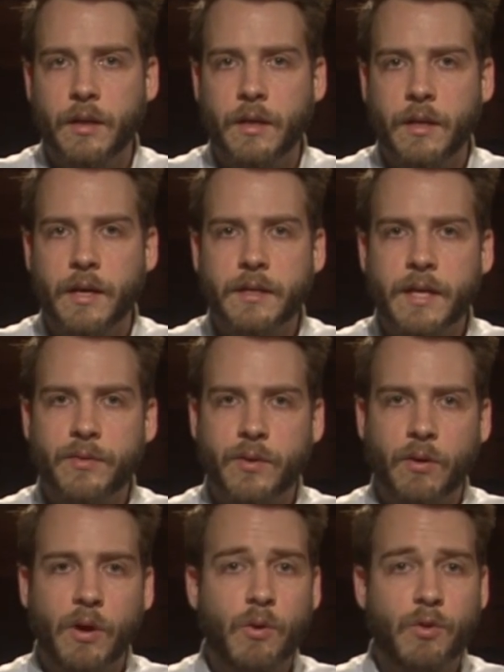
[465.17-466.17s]
and yet
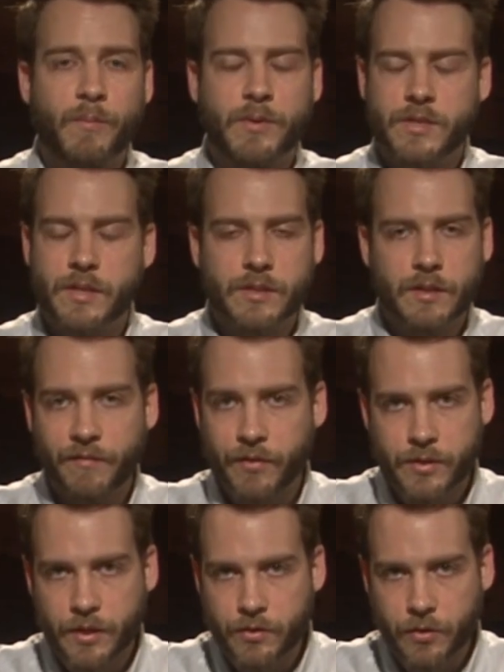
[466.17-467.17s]
their oath persisted for
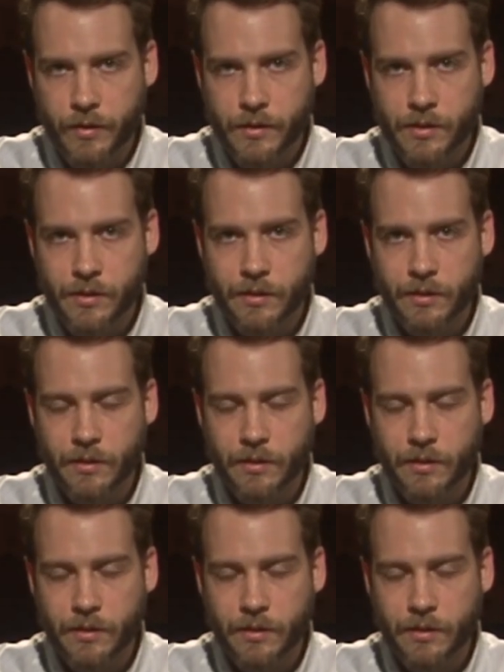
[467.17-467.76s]
centuries,